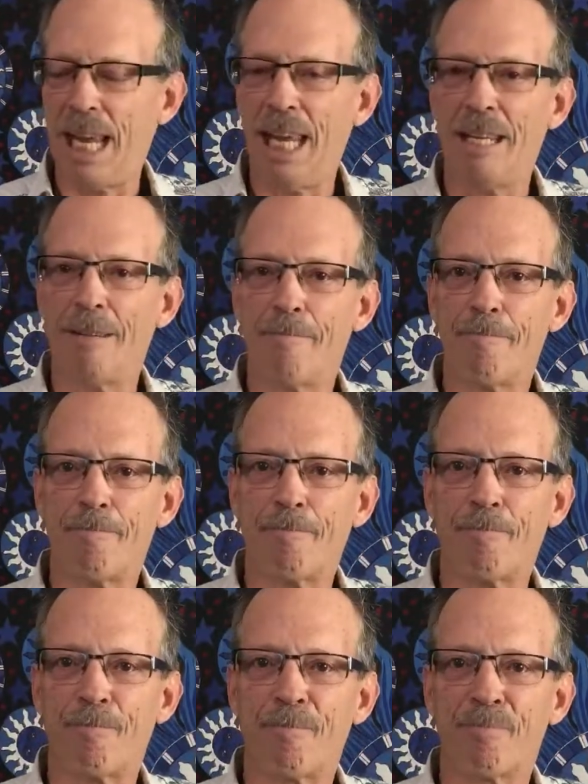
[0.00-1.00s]
tent,
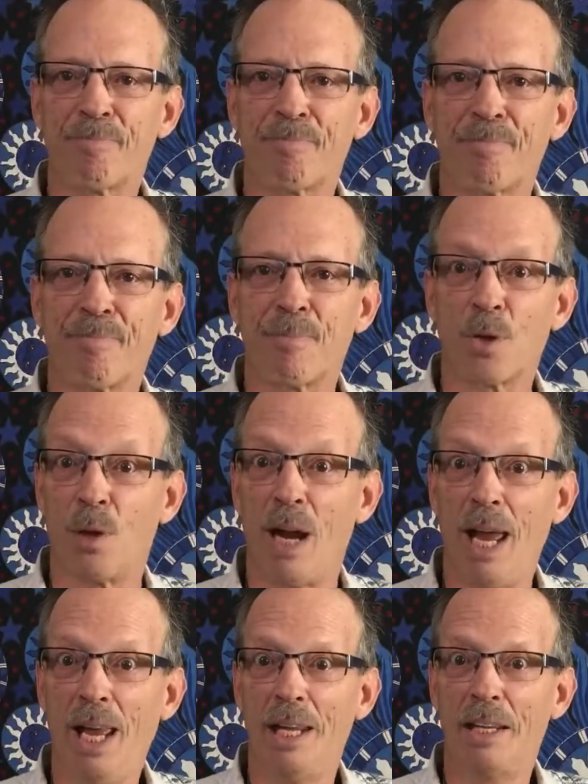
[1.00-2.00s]

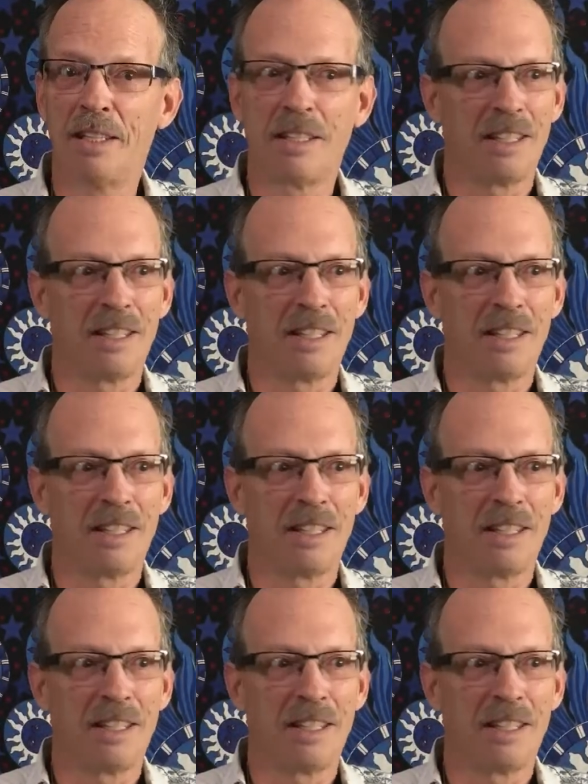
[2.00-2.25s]
right?